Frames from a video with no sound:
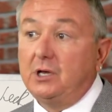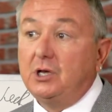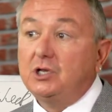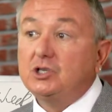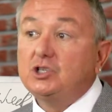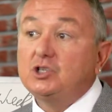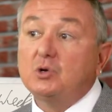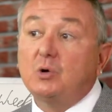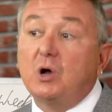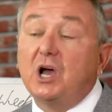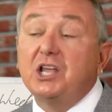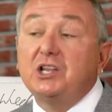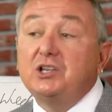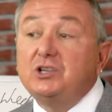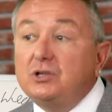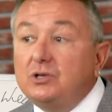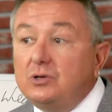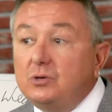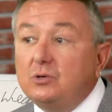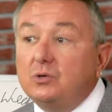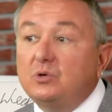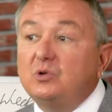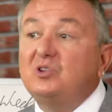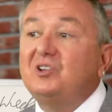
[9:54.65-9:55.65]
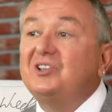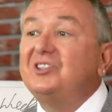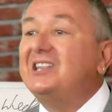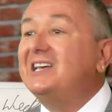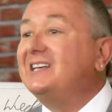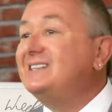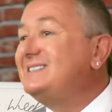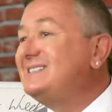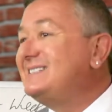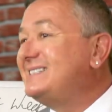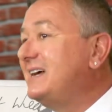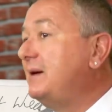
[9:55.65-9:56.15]
So I knew
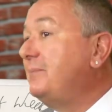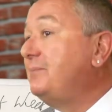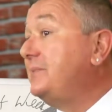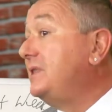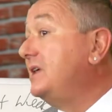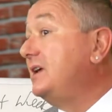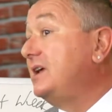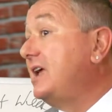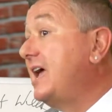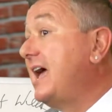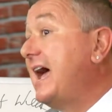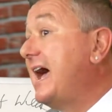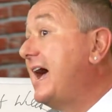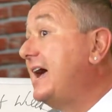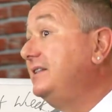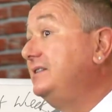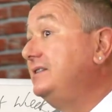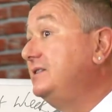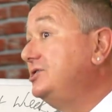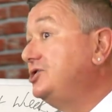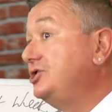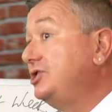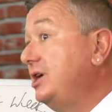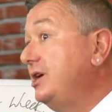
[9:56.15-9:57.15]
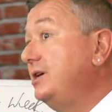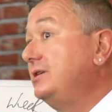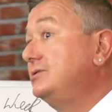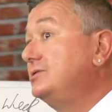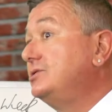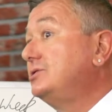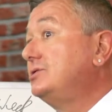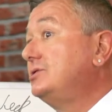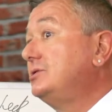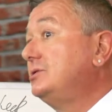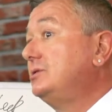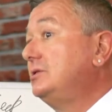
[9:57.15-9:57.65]
that something had to
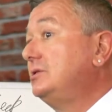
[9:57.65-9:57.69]
change.